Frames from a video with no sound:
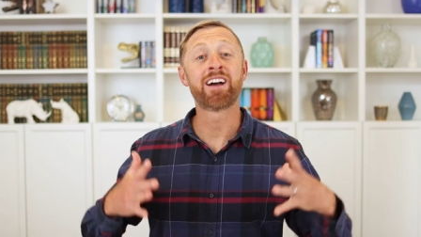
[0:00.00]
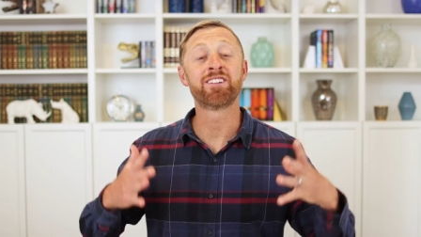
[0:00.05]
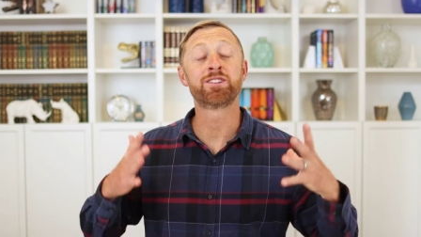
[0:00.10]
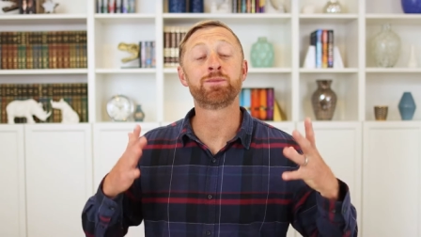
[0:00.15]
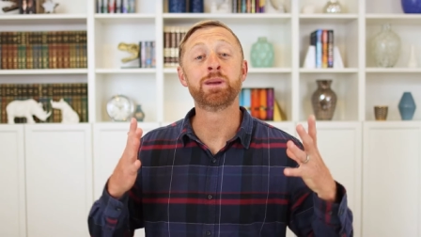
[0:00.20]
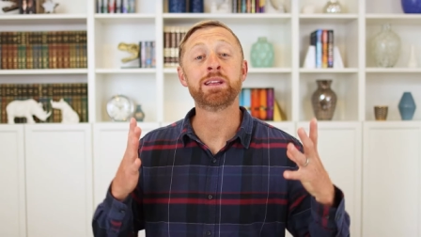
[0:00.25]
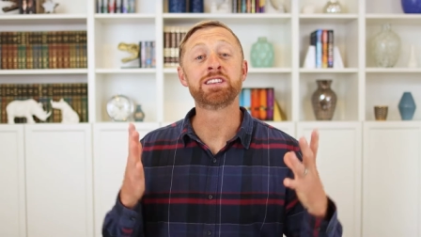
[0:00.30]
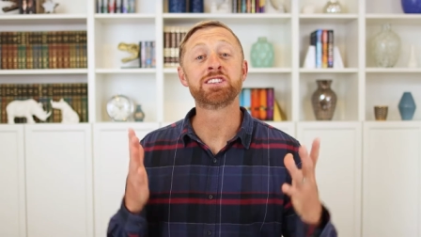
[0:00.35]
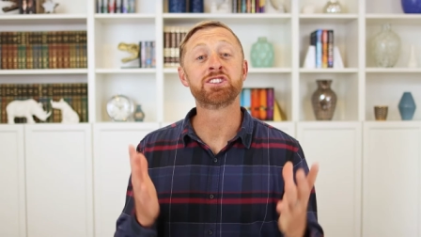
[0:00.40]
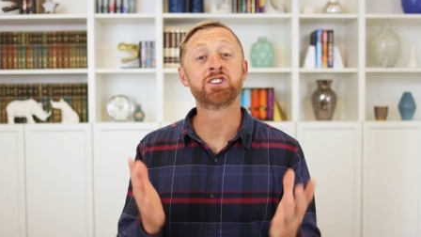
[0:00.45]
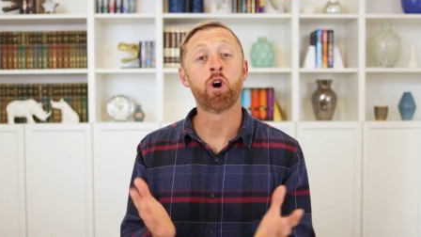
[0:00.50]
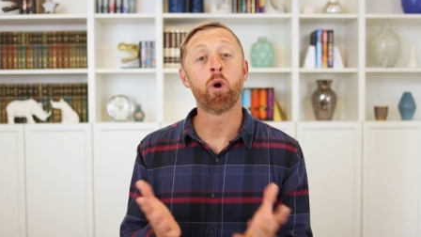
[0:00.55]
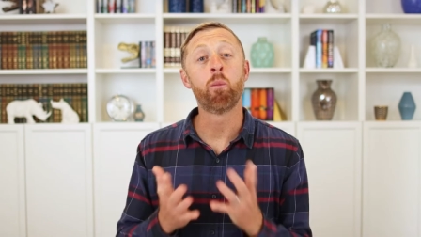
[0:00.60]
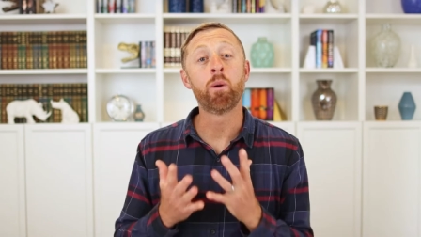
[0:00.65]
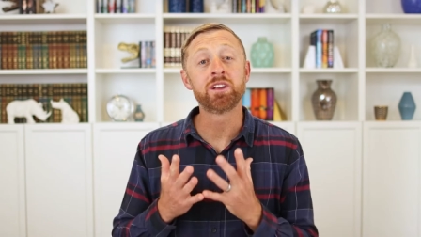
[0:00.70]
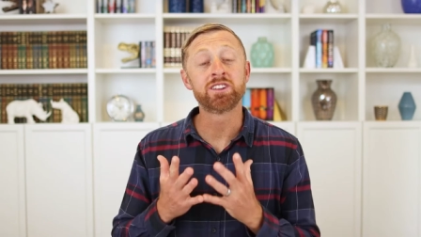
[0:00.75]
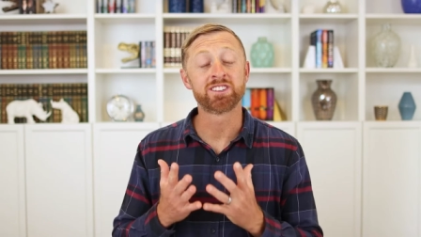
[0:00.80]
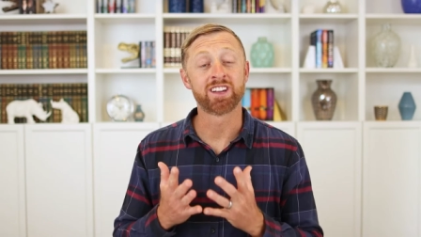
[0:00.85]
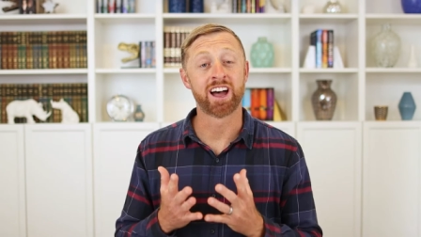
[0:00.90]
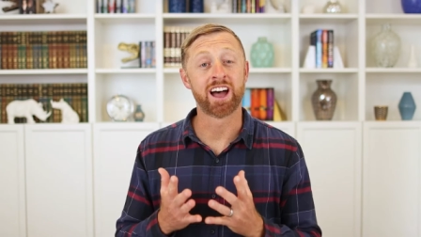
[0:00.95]
I've spent so
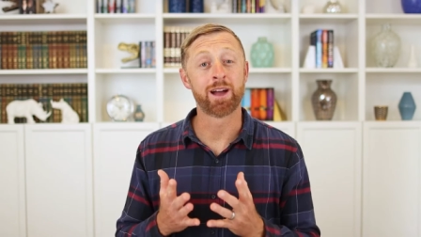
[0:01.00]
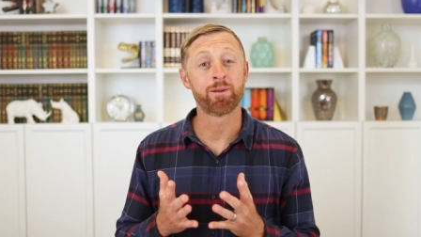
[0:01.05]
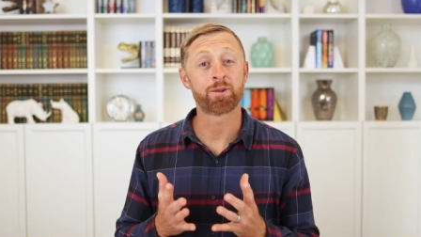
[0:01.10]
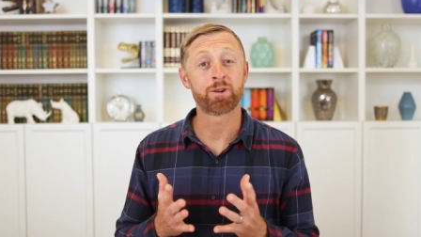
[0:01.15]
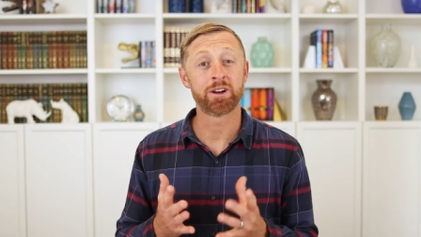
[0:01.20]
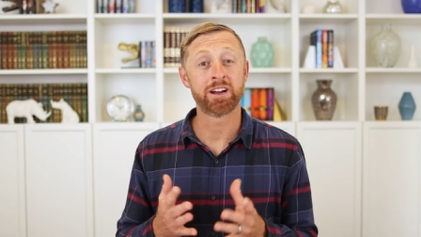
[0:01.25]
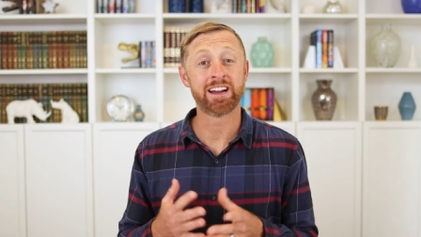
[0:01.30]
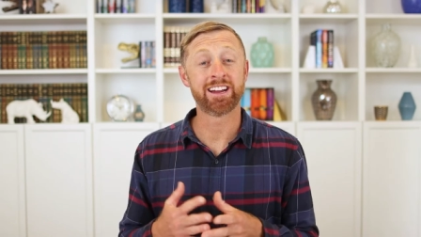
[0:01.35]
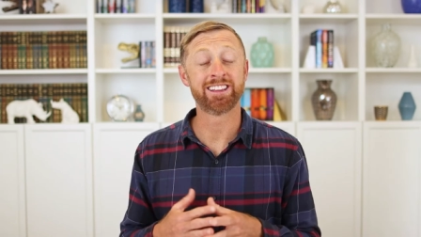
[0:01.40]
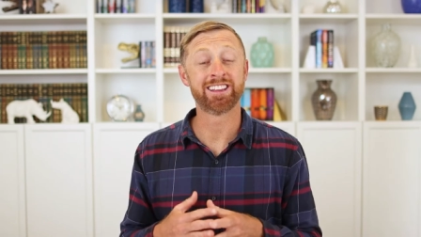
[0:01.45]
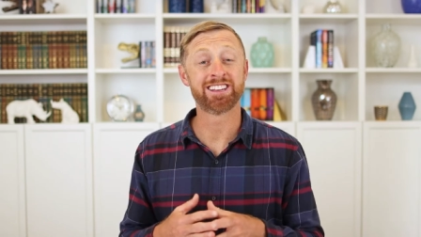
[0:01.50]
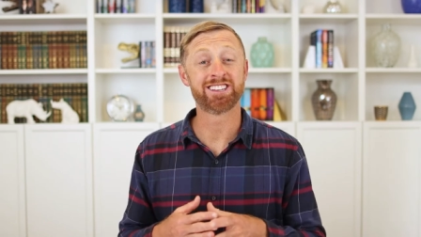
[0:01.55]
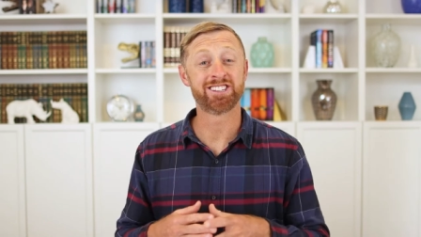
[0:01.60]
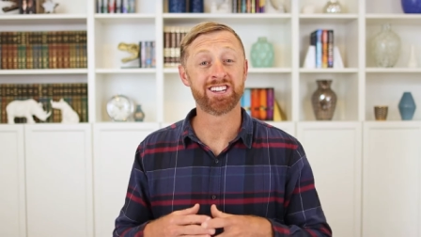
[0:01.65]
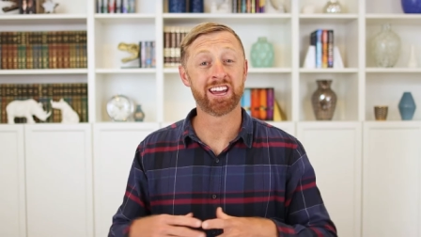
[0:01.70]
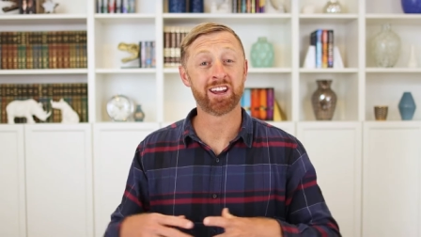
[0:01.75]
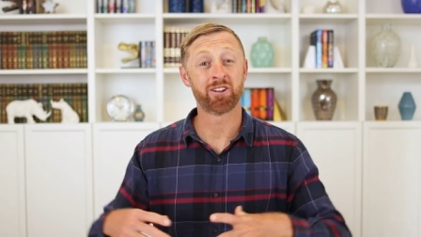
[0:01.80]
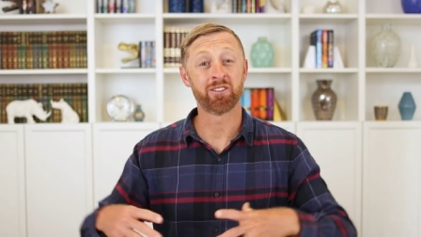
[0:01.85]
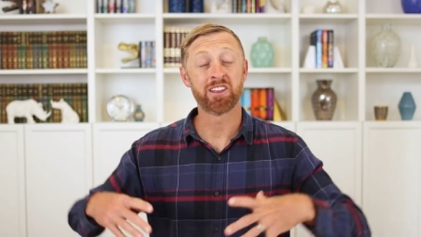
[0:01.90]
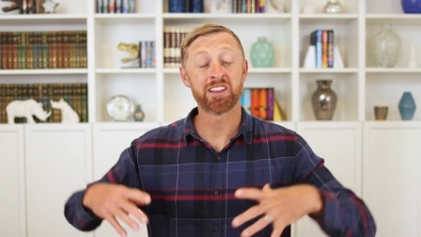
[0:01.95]
much time creating this channel.